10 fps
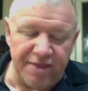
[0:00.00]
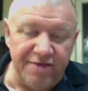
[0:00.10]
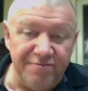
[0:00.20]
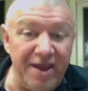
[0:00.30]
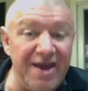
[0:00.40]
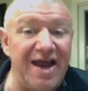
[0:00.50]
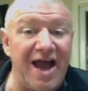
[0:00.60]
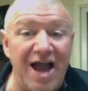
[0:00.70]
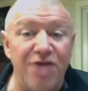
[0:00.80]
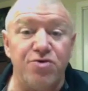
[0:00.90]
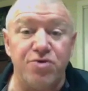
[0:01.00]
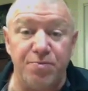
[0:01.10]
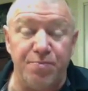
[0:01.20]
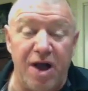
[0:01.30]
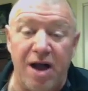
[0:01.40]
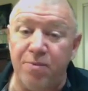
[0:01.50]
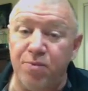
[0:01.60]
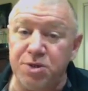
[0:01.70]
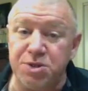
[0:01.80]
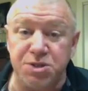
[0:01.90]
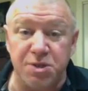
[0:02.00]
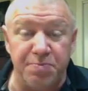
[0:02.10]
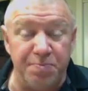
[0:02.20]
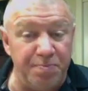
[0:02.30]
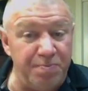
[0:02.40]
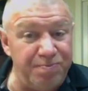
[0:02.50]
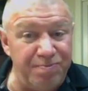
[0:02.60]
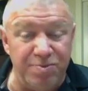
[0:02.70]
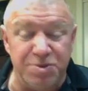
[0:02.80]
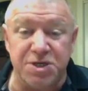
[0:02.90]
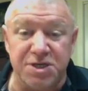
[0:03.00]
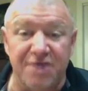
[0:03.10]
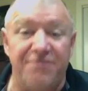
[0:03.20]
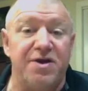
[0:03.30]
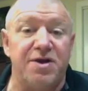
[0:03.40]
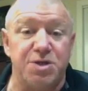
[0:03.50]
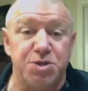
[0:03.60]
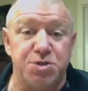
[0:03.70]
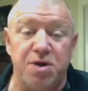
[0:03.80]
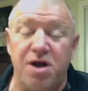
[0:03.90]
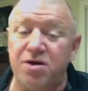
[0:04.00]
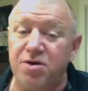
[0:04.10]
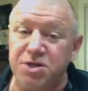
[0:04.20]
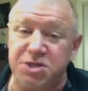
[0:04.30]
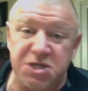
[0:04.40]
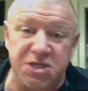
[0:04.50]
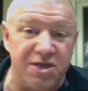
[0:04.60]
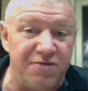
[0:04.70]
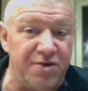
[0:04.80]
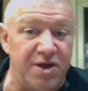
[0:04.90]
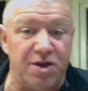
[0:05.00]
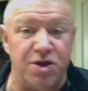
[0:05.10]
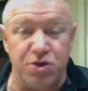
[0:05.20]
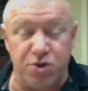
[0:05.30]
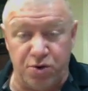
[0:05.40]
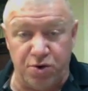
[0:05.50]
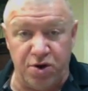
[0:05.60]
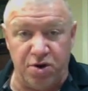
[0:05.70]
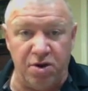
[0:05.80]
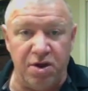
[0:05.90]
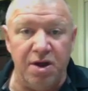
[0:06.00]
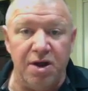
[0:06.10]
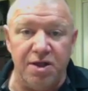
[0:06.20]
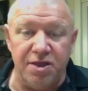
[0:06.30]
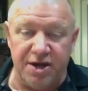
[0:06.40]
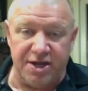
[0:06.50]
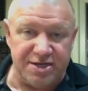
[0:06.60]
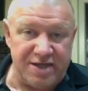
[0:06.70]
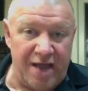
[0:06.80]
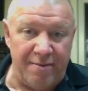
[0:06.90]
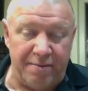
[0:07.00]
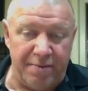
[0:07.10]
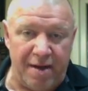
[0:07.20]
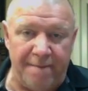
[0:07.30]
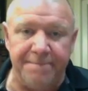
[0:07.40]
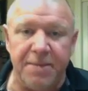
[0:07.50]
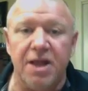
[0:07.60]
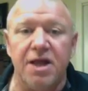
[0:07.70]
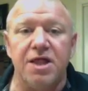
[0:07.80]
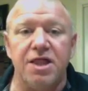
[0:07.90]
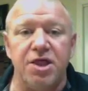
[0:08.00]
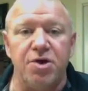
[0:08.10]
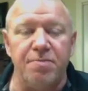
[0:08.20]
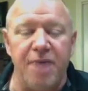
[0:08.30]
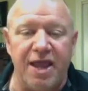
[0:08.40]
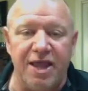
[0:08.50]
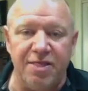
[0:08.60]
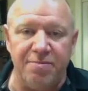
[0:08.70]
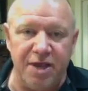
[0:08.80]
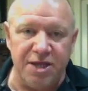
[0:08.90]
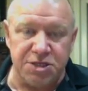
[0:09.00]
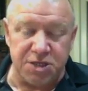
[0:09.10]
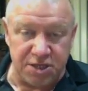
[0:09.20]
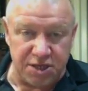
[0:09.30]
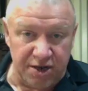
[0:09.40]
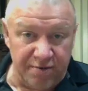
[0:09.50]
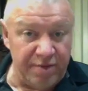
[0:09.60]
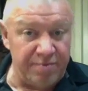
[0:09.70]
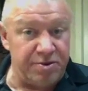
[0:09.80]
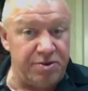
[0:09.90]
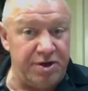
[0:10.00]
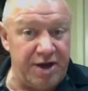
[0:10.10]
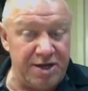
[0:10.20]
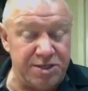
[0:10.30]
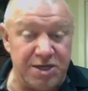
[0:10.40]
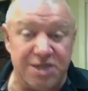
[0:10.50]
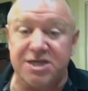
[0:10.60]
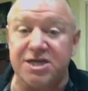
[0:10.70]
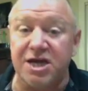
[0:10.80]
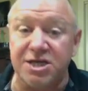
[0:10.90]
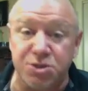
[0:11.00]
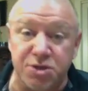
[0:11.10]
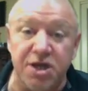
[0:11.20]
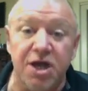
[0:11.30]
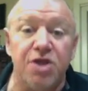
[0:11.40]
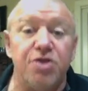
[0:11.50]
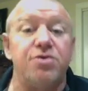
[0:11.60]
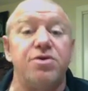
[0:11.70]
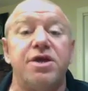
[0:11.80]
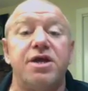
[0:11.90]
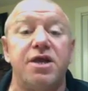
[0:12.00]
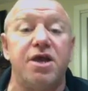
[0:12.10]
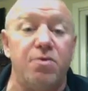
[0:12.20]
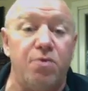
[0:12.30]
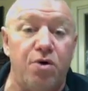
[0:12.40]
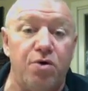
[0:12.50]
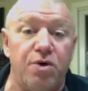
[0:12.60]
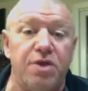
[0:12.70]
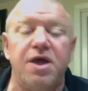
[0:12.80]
made a hydrogen bomb, which is a significantly stronger and significantly dirtier than an atomic bomb. They're making the means to deliver them to the United States, a country they're legally at war with.